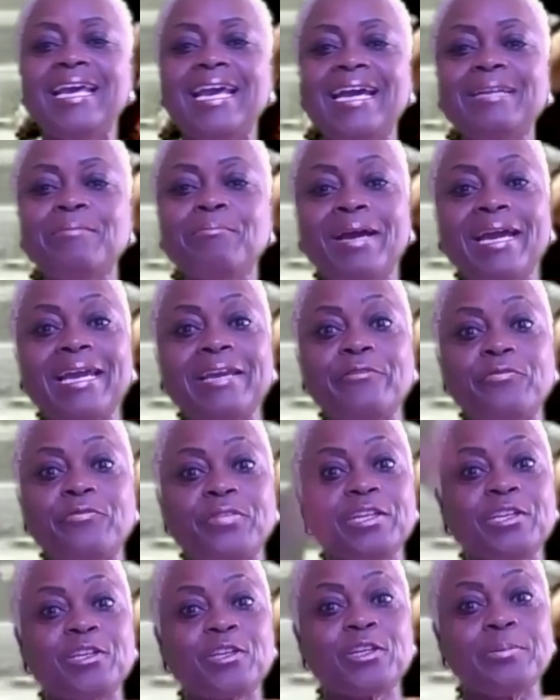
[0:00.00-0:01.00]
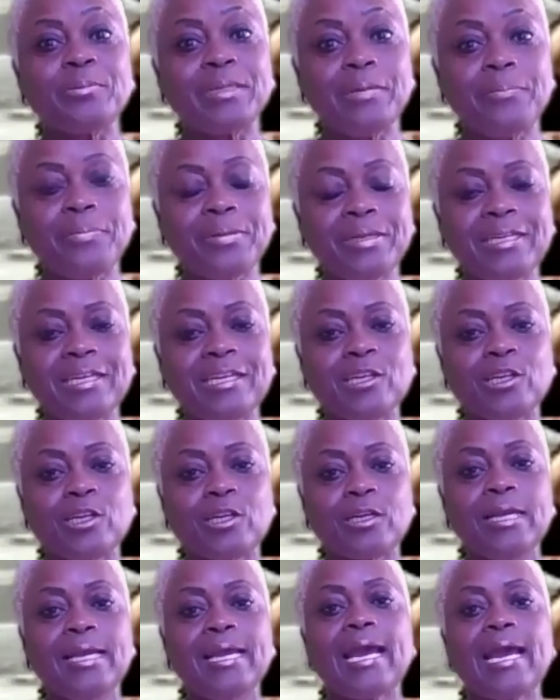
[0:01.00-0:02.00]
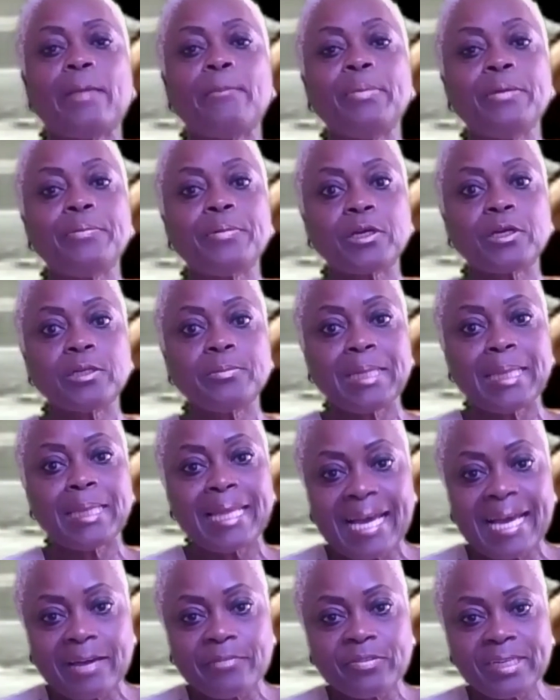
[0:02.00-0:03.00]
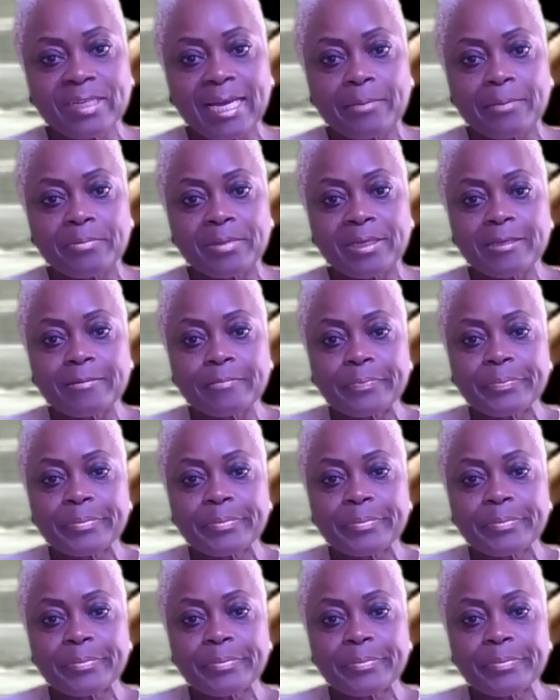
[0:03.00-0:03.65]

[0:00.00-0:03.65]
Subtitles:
and my feet are going to be up in the air and people are going to be laughing at me.